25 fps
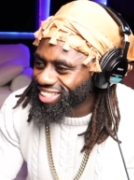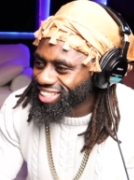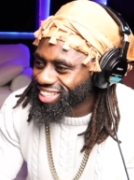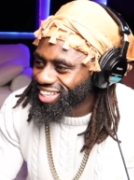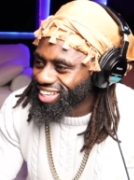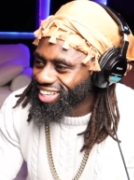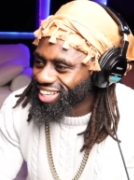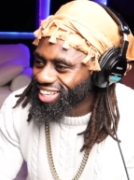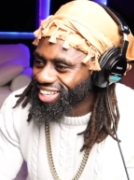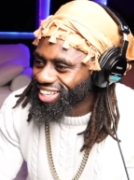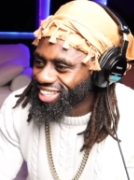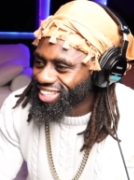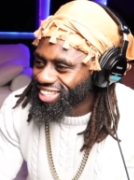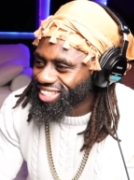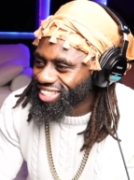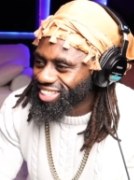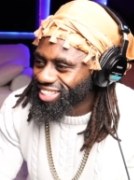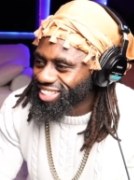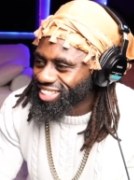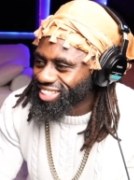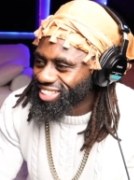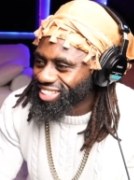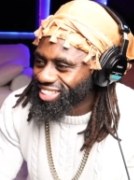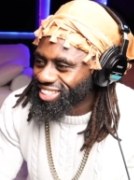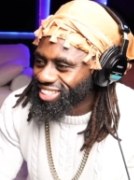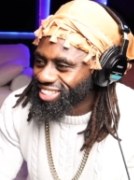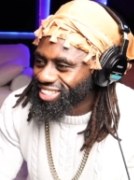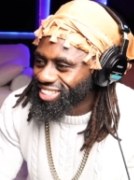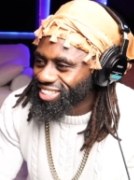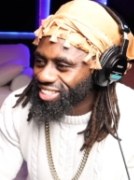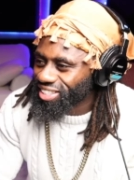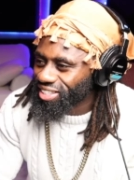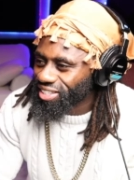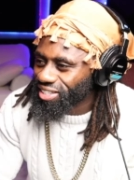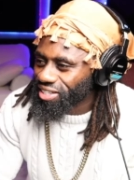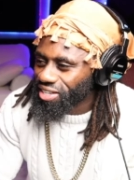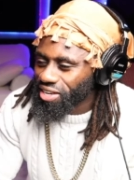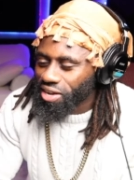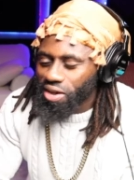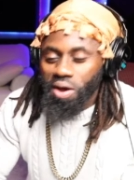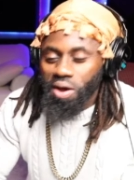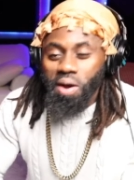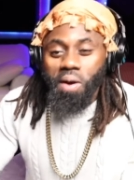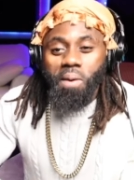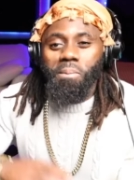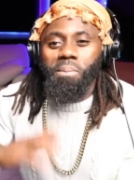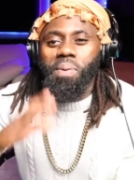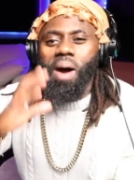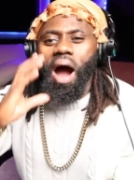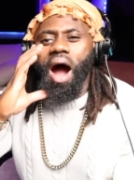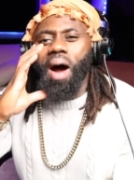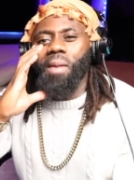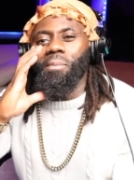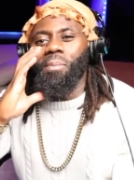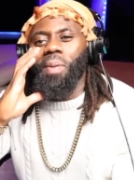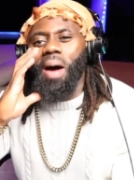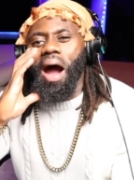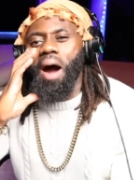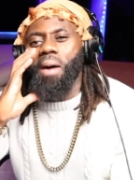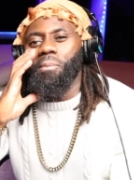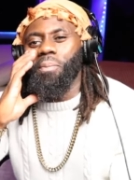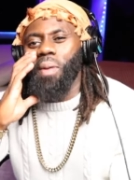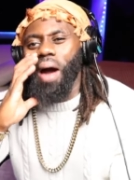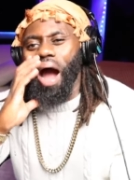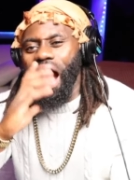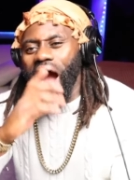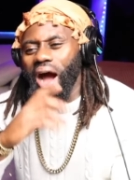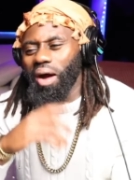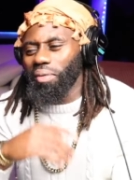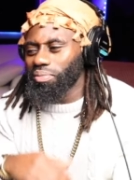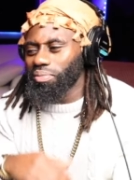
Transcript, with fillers: You never know, I said. Bum, bum, bum!